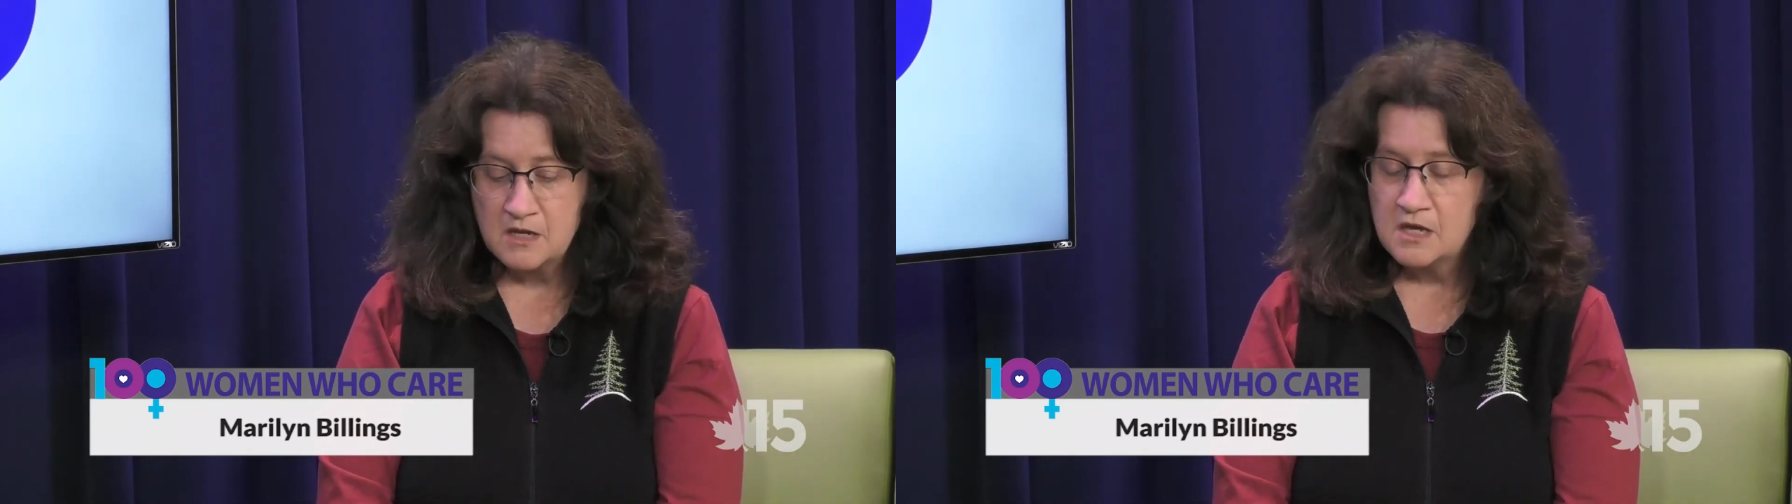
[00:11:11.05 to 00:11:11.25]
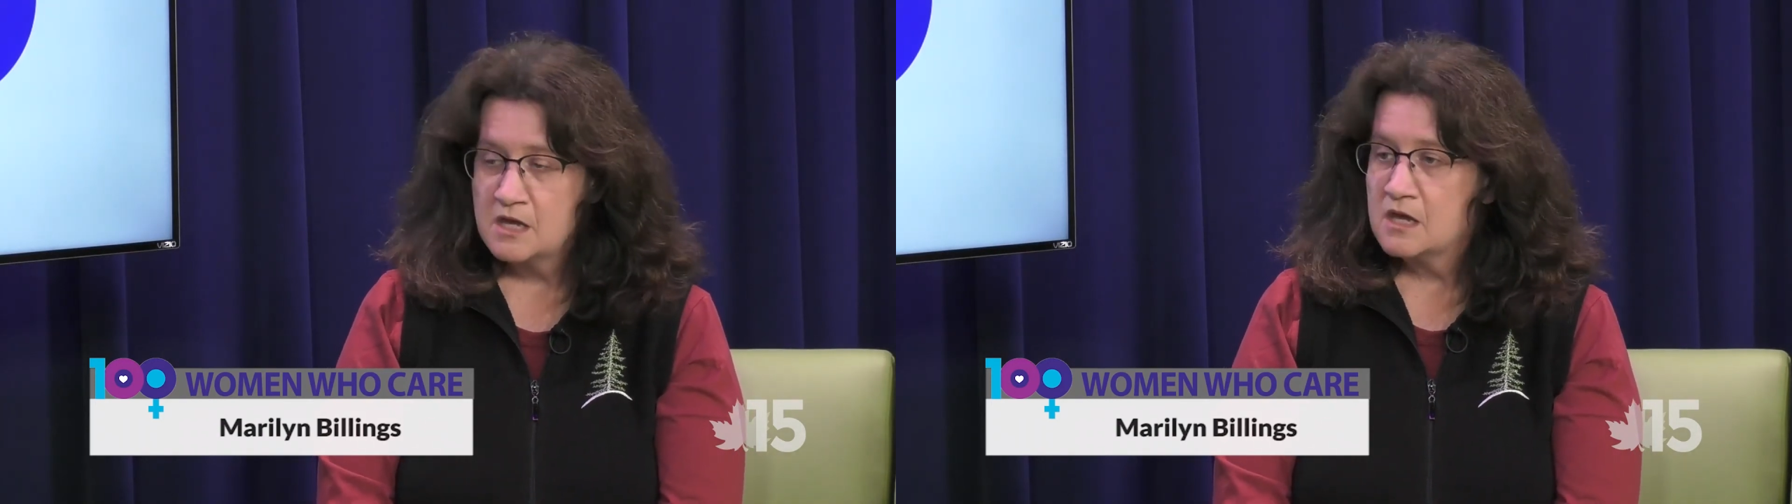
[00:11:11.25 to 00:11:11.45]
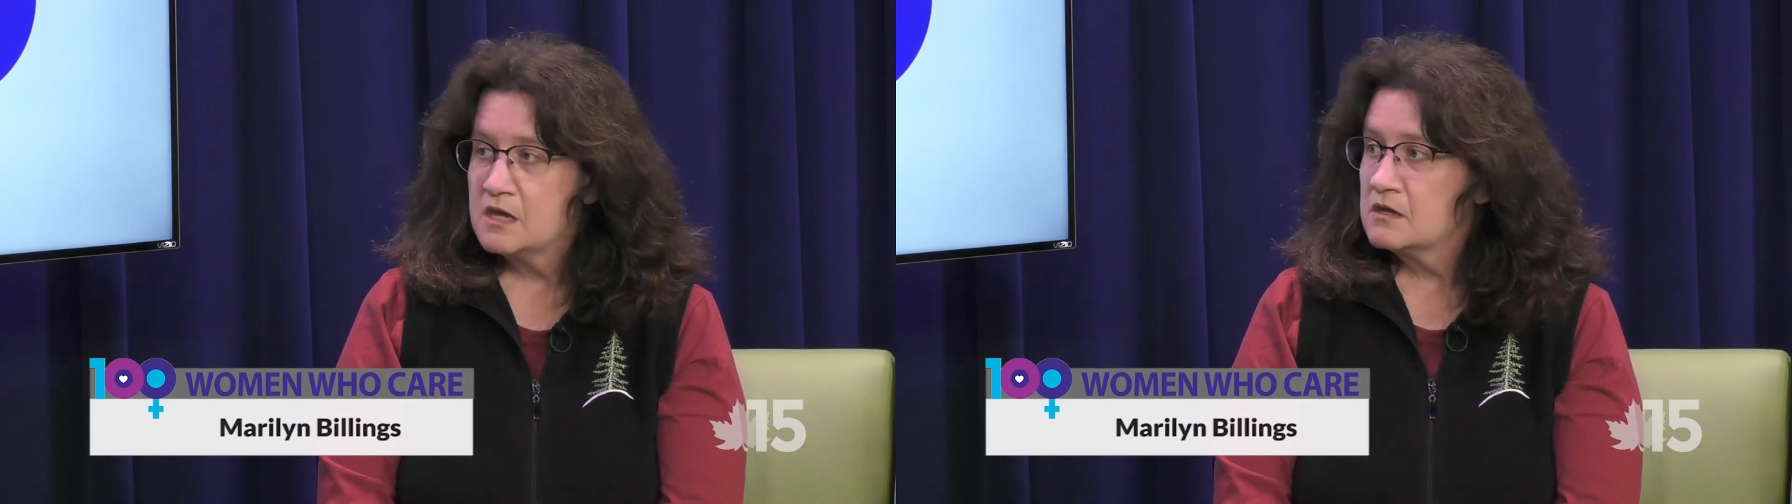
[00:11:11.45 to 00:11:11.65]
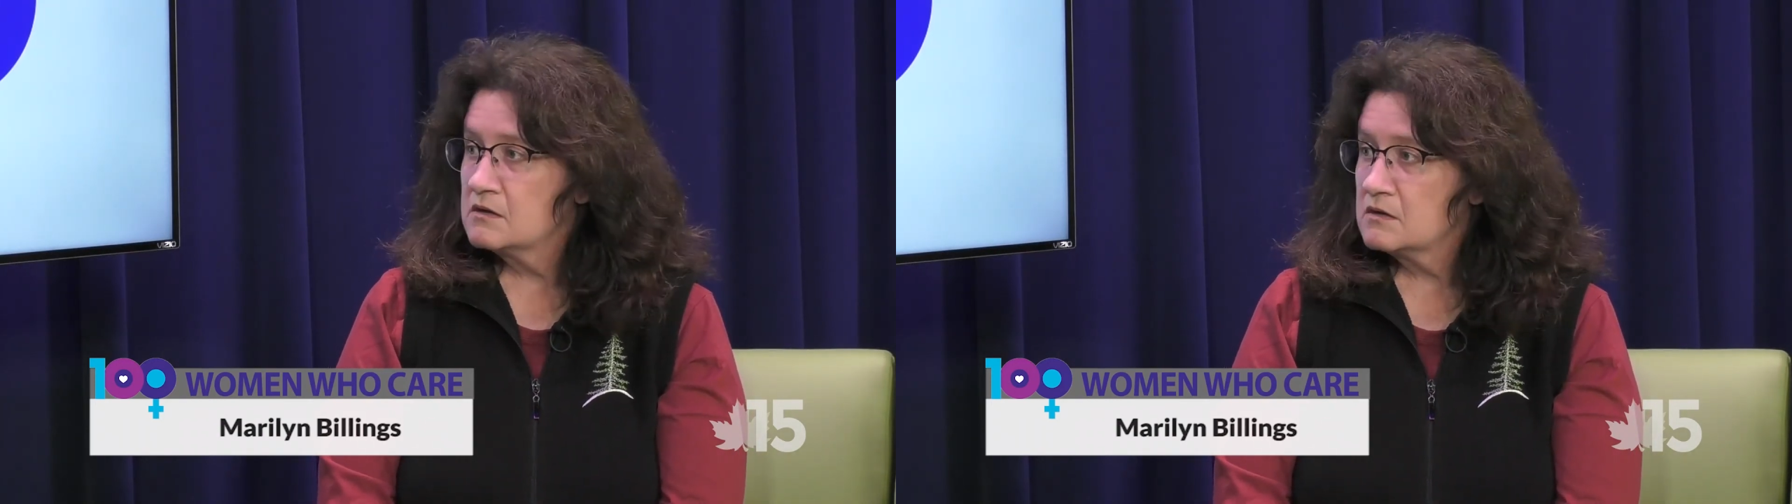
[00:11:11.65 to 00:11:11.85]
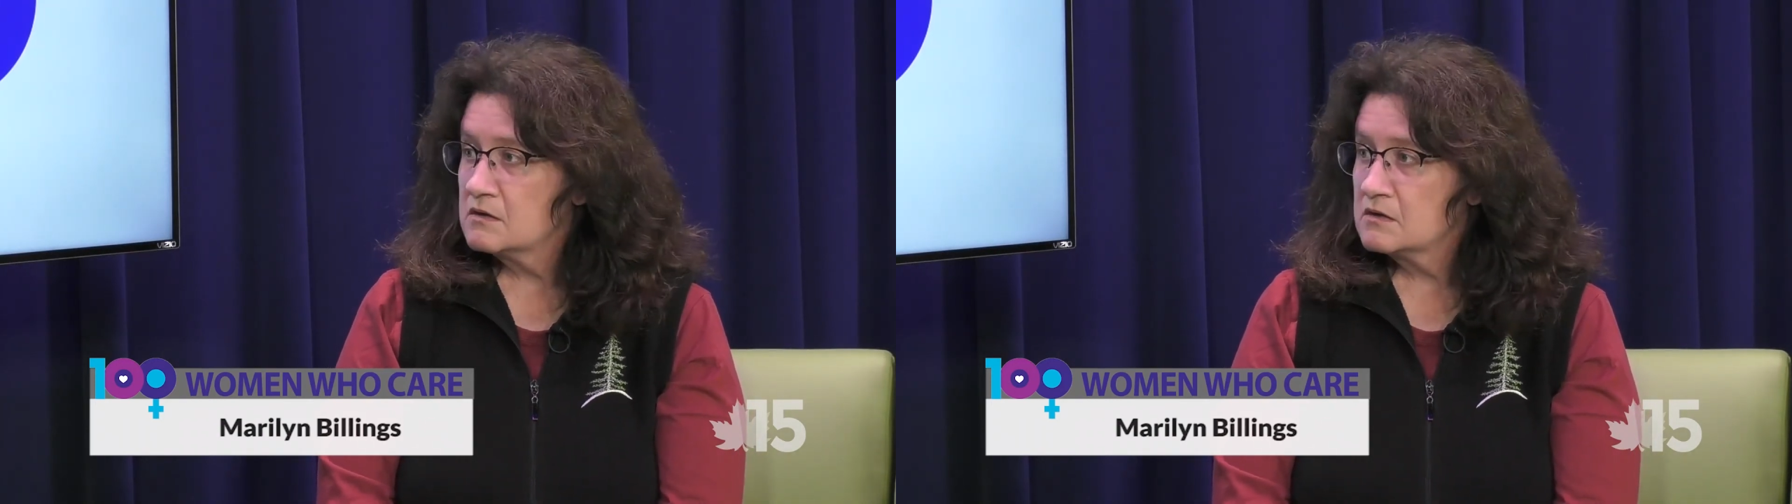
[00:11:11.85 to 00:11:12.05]
Are those
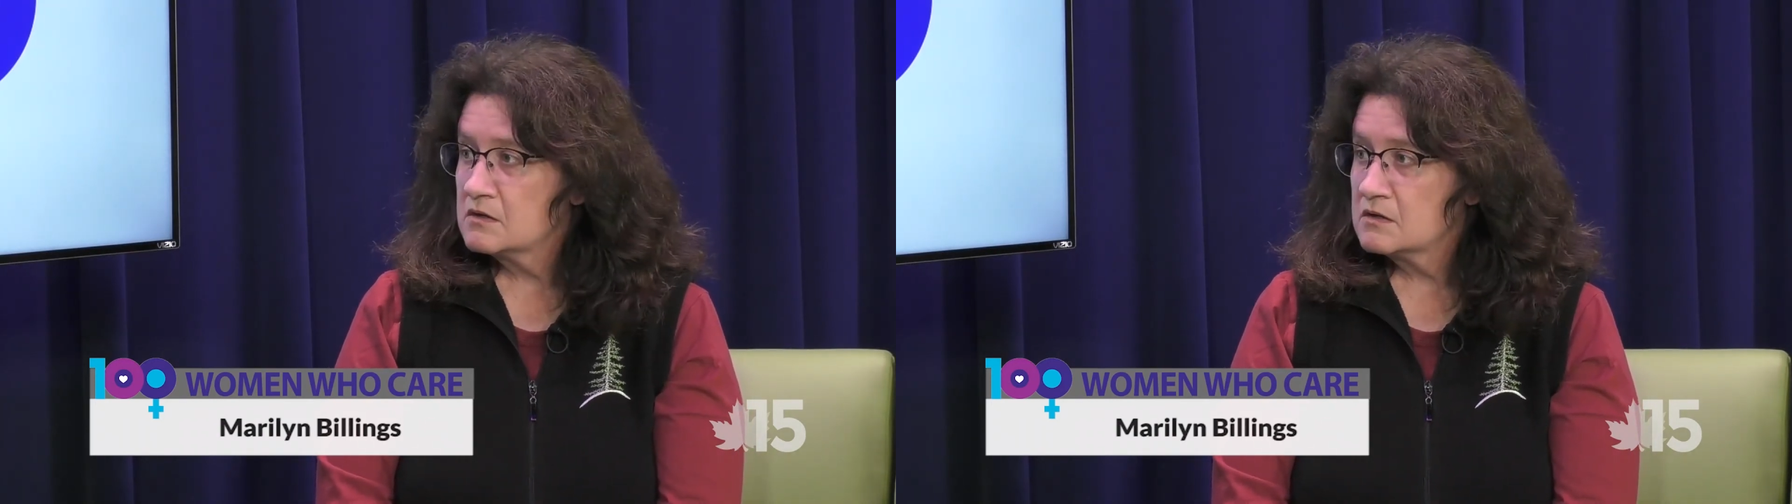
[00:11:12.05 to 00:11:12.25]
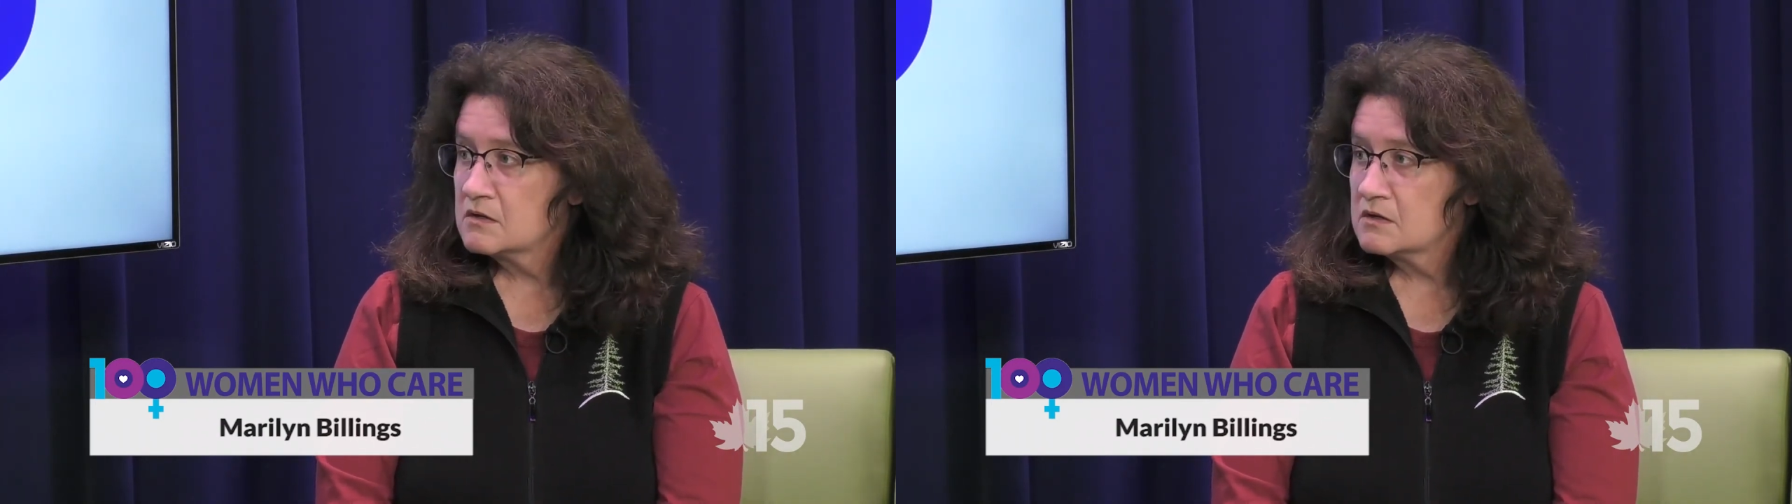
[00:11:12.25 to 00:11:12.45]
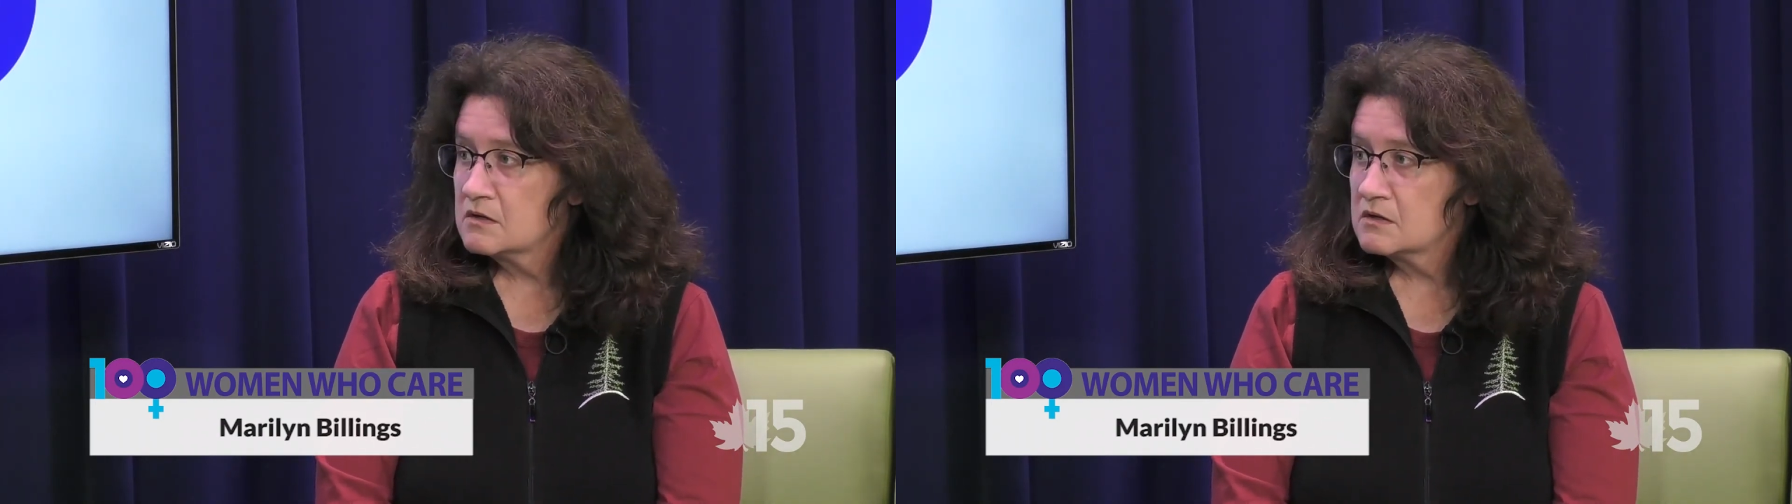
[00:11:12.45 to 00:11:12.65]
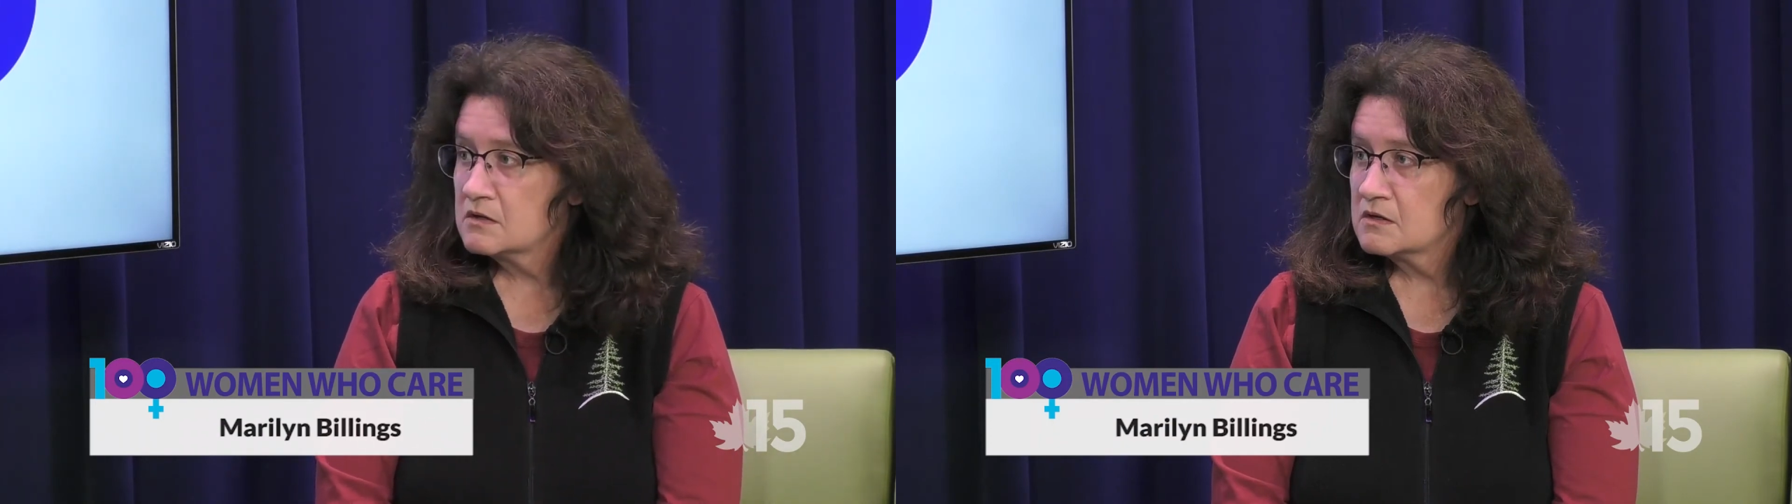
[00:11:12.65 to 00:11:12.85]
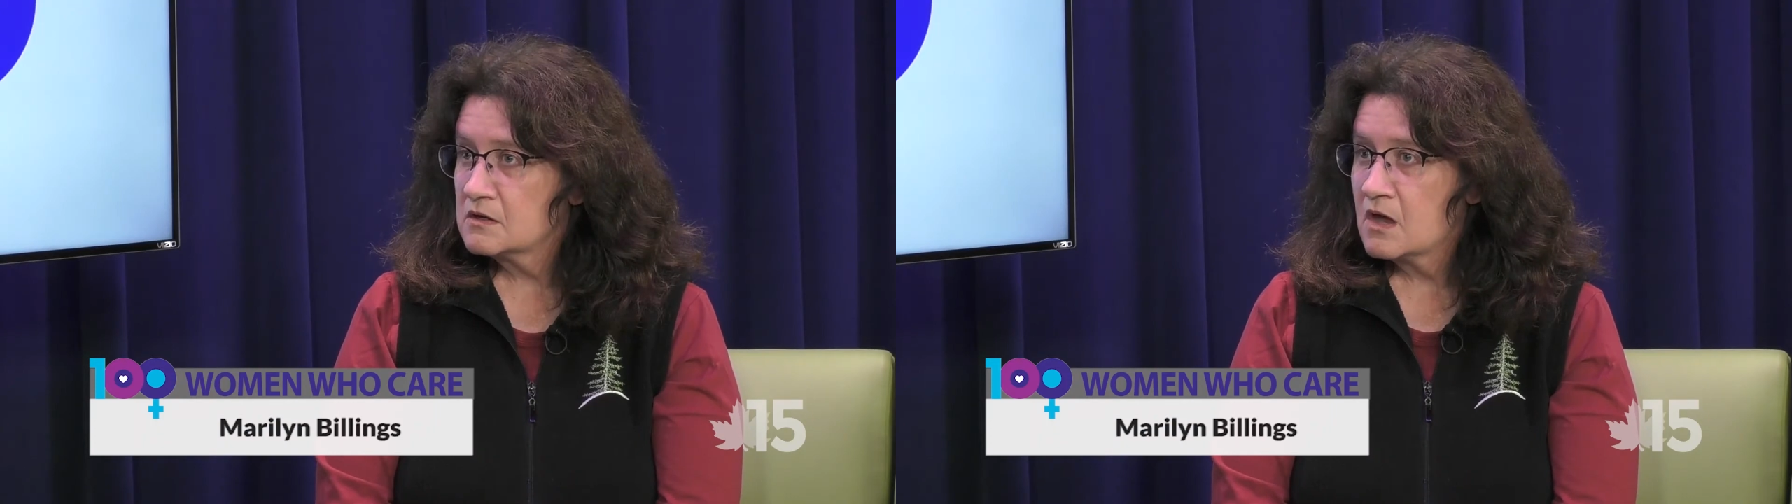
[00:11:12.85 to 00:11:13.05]
mostly in St.
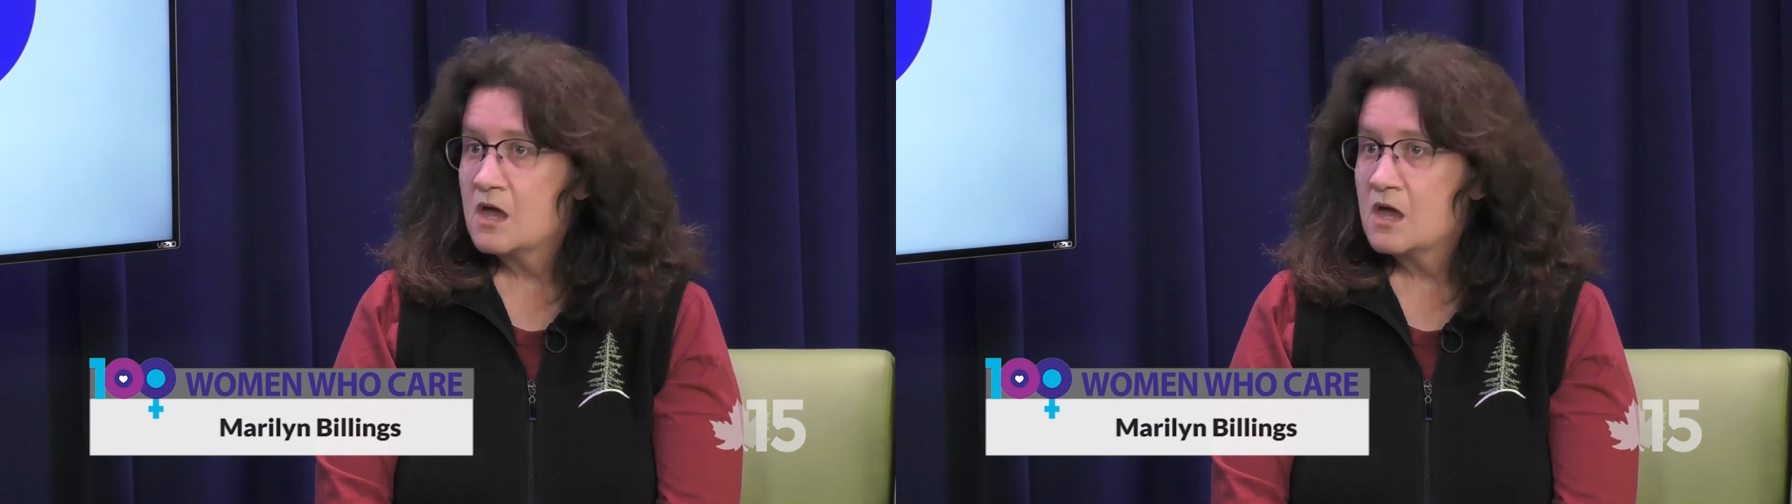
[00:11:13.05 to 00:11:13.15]
Albans City